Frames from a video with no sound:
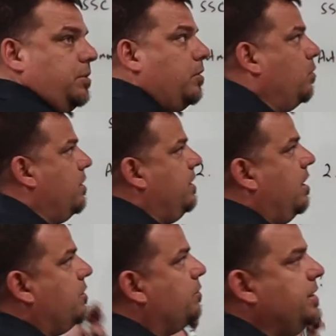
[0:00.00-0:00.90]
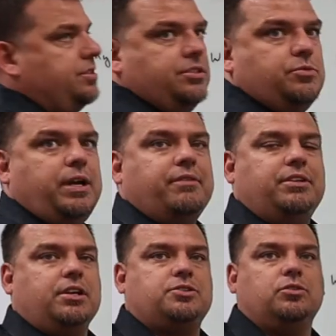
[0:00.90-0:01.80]
What are, what are the other reasons we have
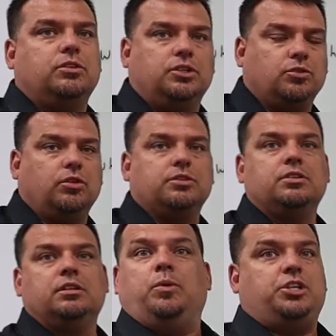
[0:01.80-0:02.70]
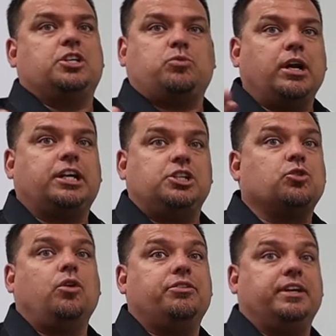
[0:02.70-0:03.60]
industrial controls? We just want to
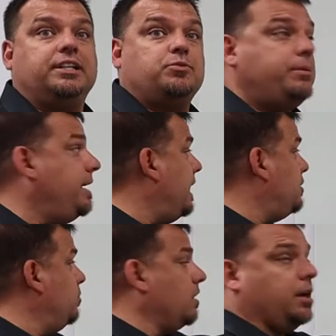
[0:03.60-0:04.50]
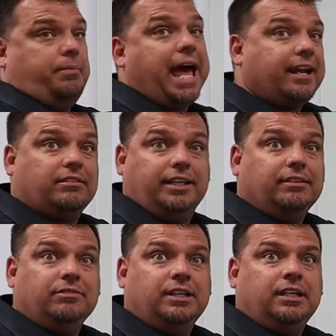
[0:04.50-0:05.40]
control things. We may not do it automatically,
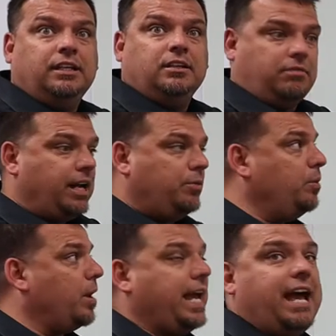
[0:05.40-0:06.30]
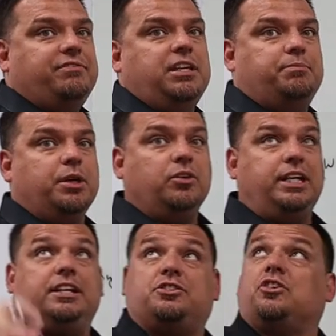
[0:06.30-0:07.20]
right? We want to have the
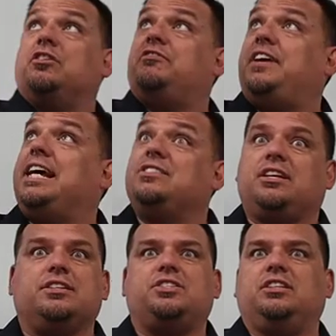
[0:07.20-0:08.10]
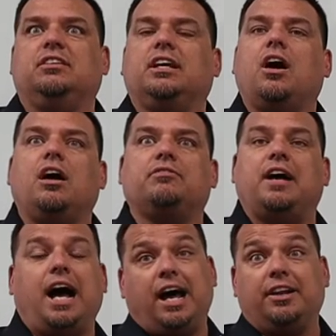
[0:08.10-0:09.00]
ability to turn fans on the ceiling off,
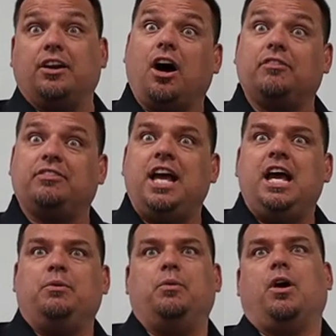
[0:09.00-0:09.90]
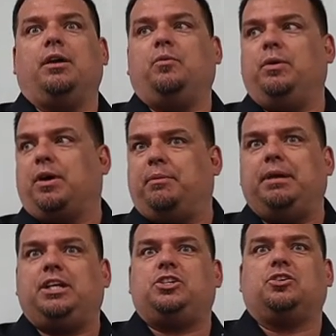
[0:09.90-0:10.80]
on and off. We want to, we want to
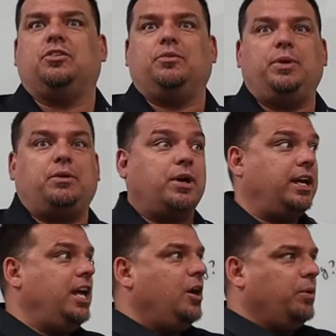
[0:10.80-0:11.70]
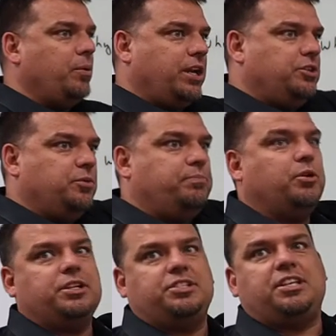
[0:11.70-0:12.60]
make sure that we want to, we want to do,
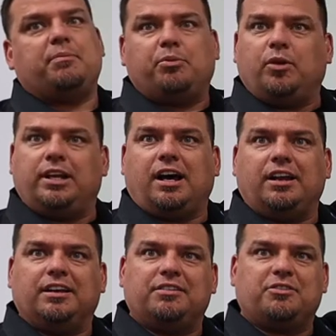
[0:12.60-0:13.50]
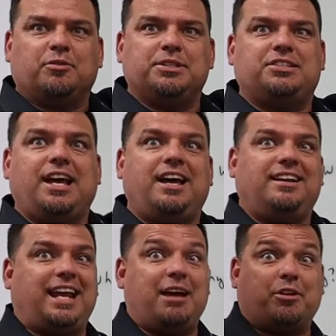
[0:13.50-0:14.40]
put a set point on a thermostat
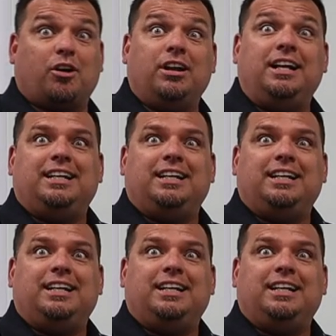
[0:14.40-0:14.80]
and have our